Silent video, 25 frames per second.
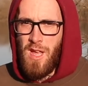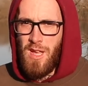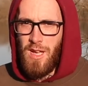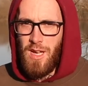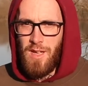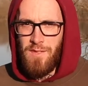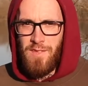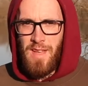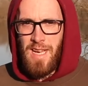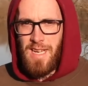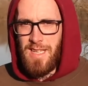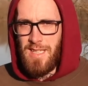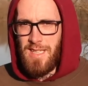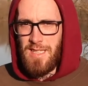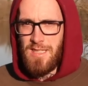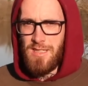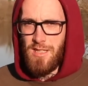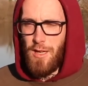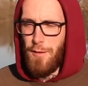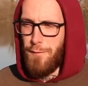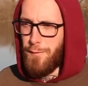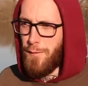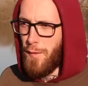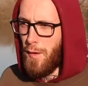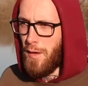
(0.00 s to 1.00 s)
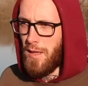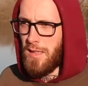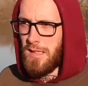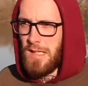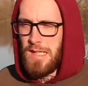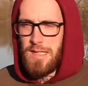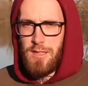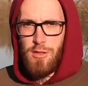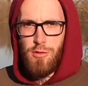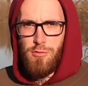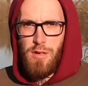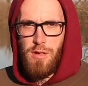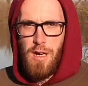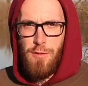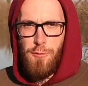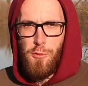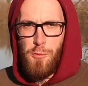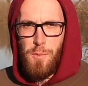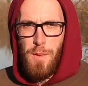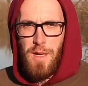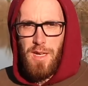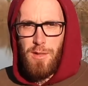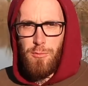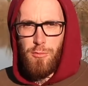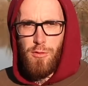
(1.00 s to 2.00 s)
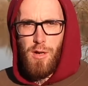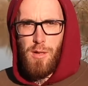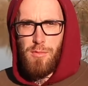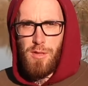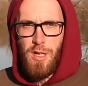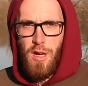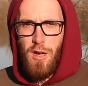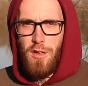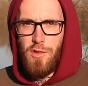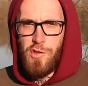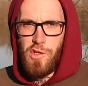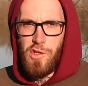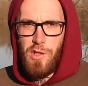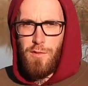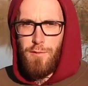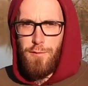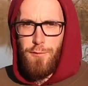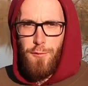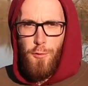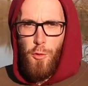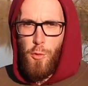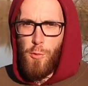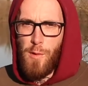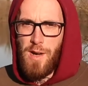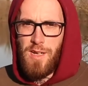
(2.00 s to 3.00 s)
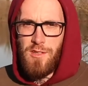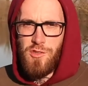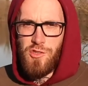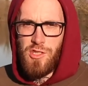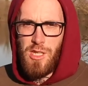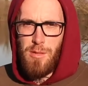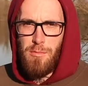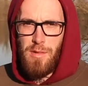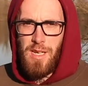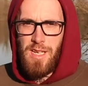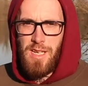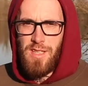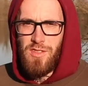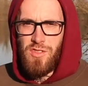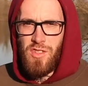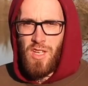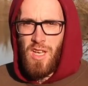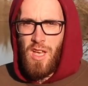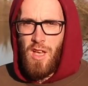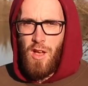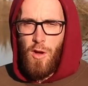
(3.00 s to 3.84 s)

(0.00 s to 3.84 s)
and that is a 13-acre gravel pit where I'm casting 4-ounce zip leads,